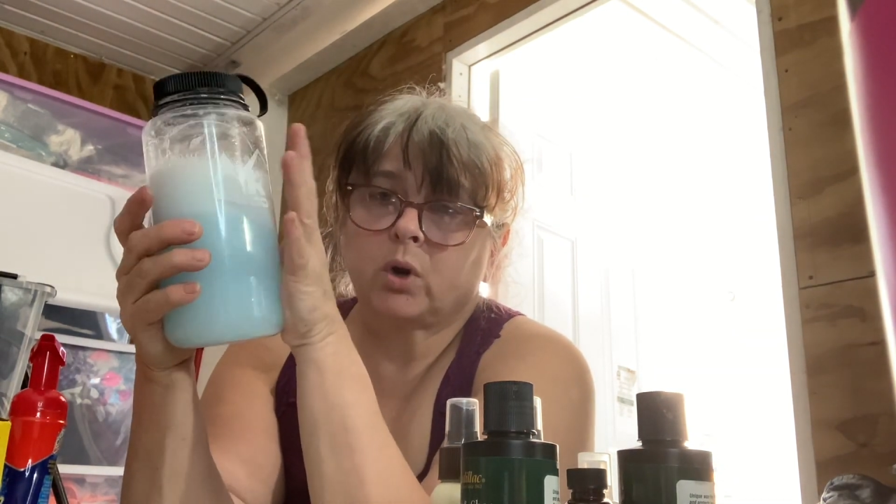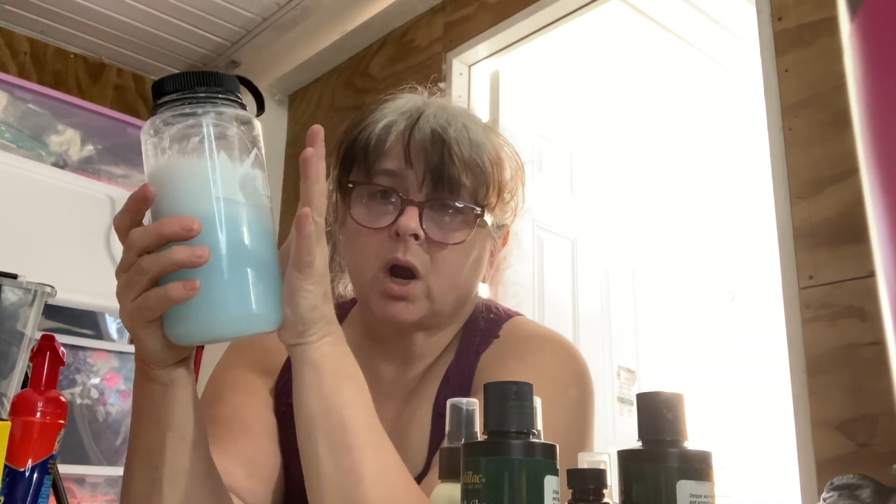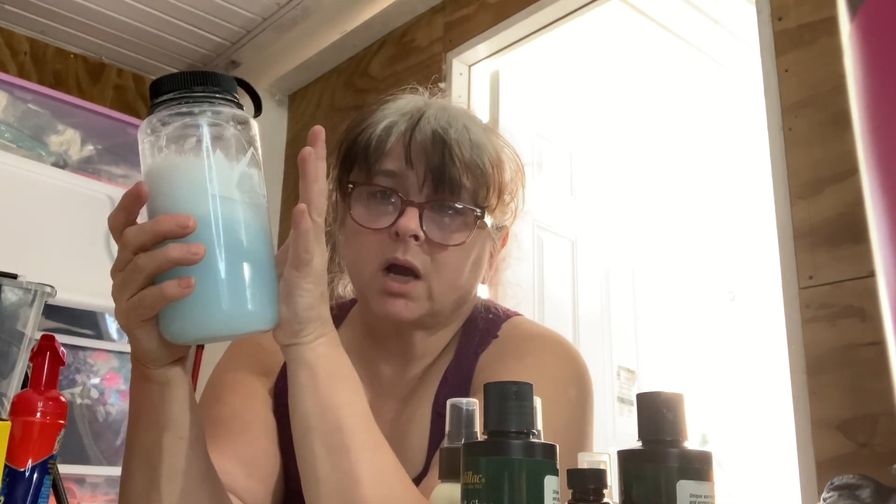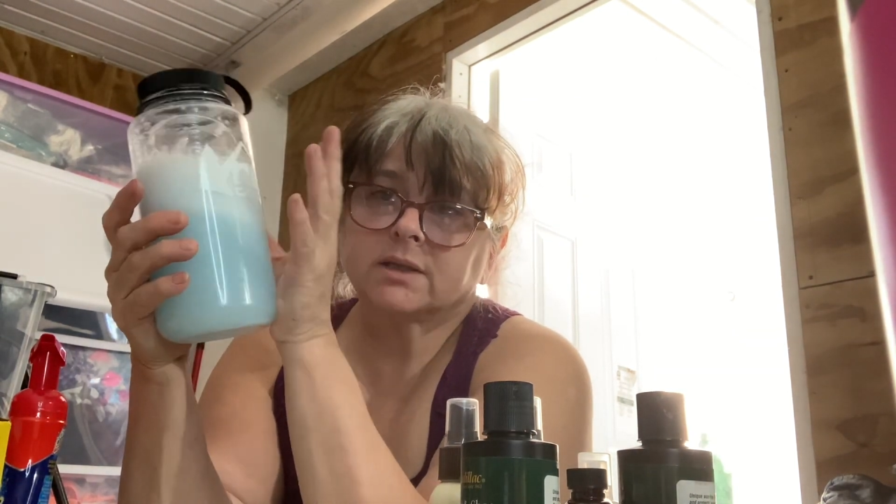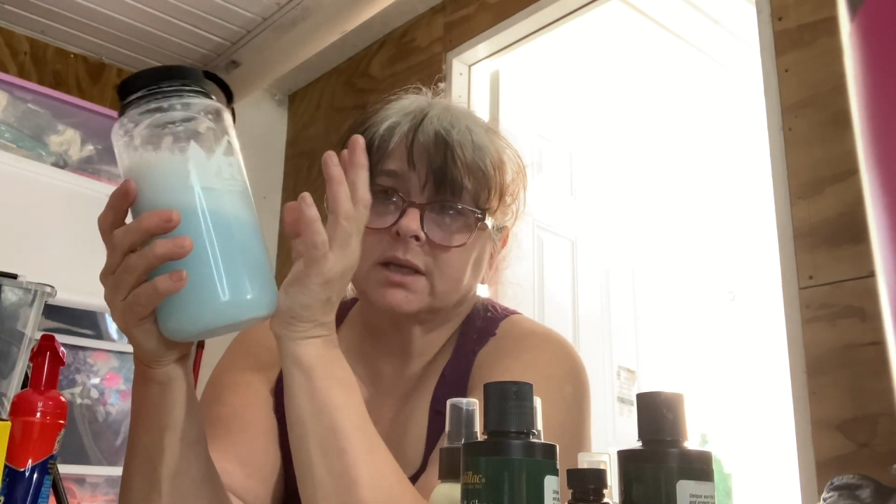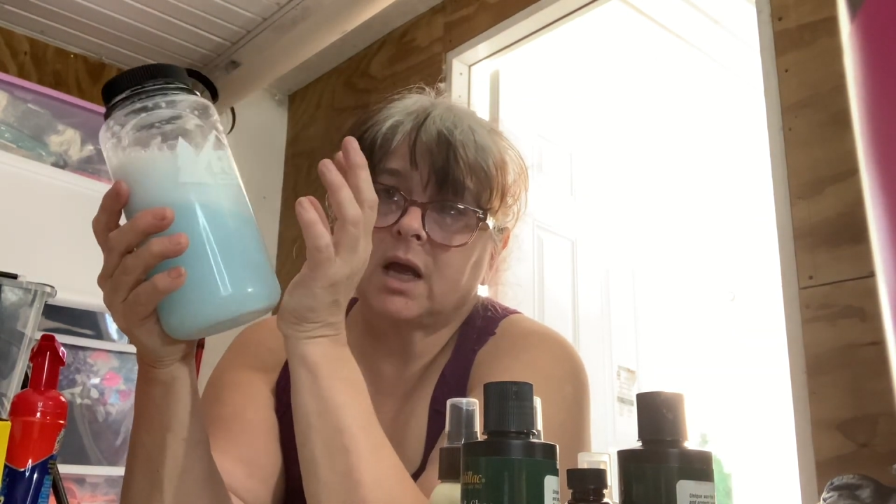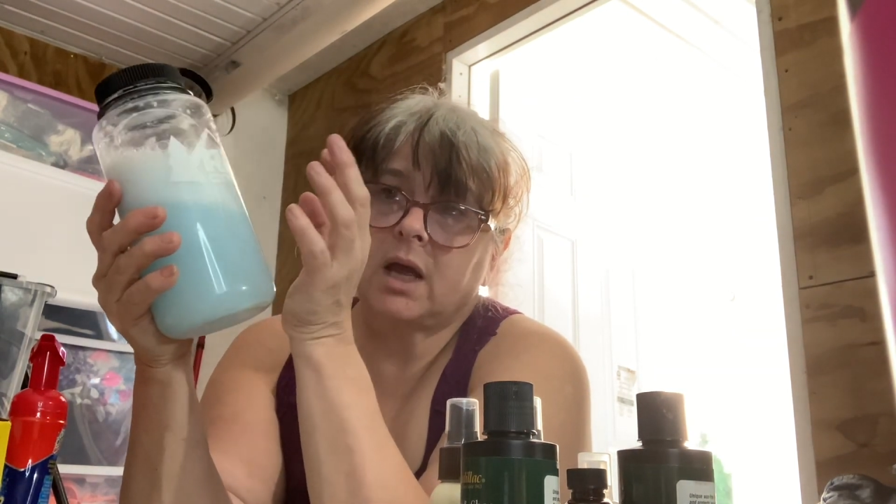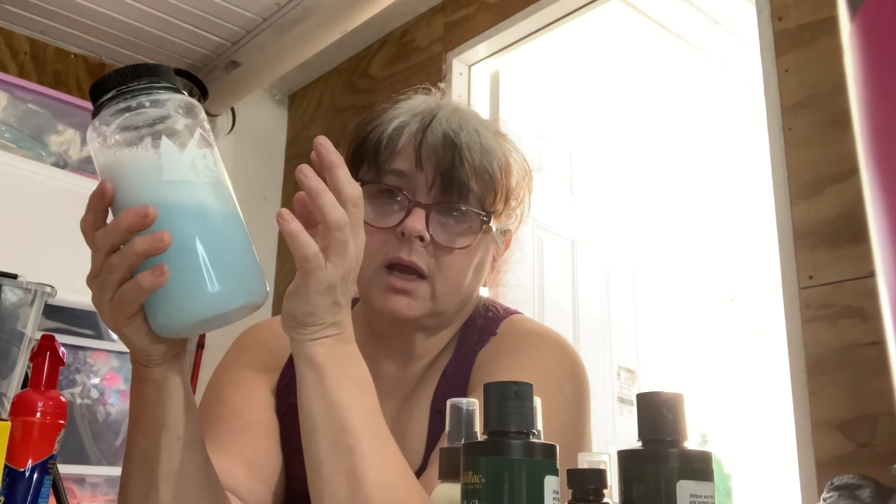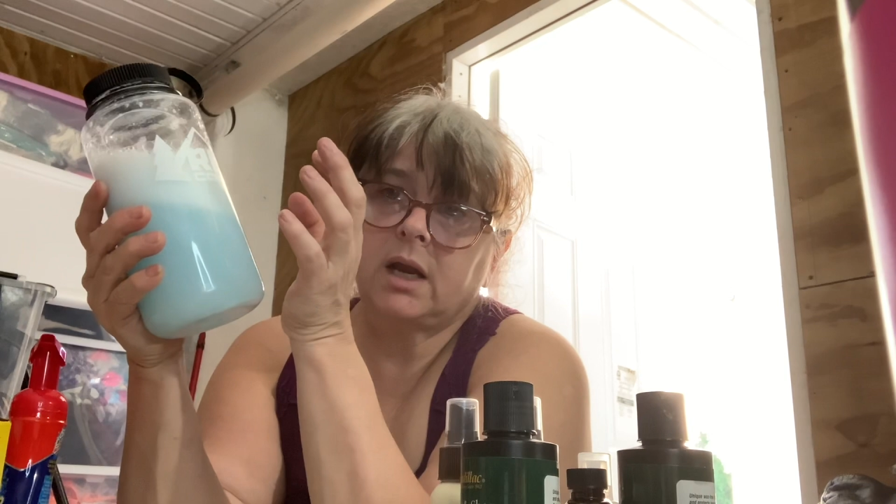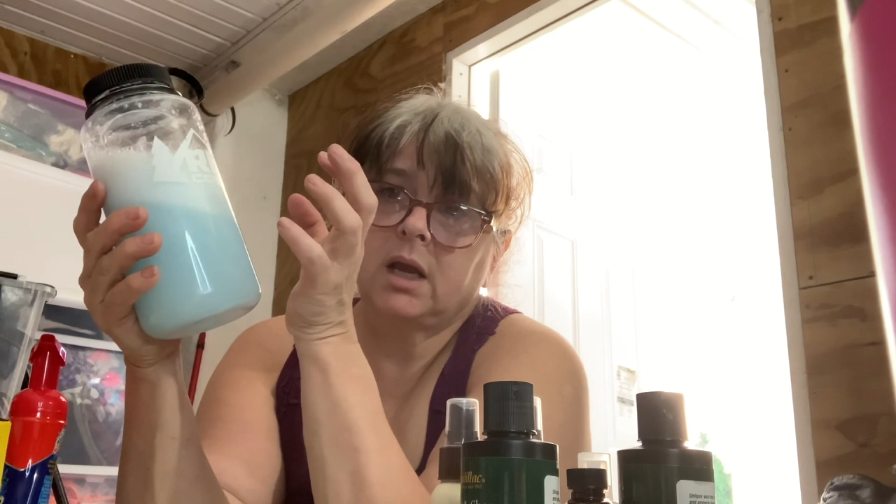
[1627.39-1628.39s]

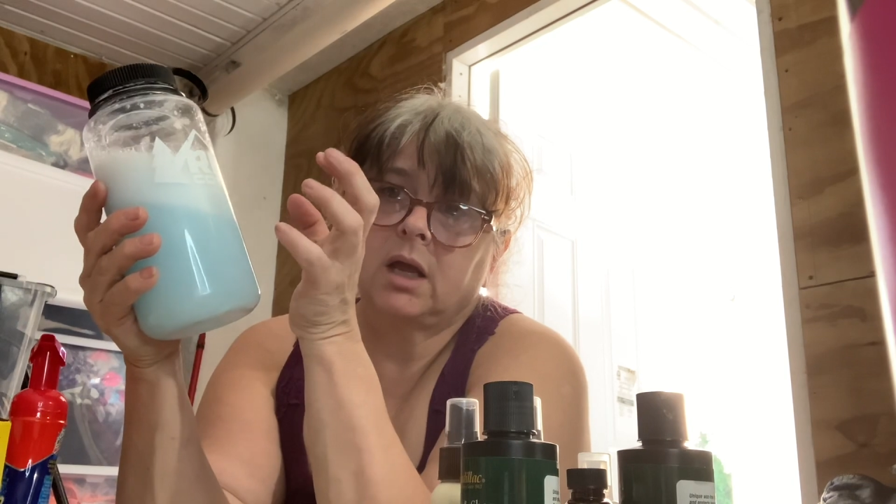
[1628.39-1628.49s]
peroxide,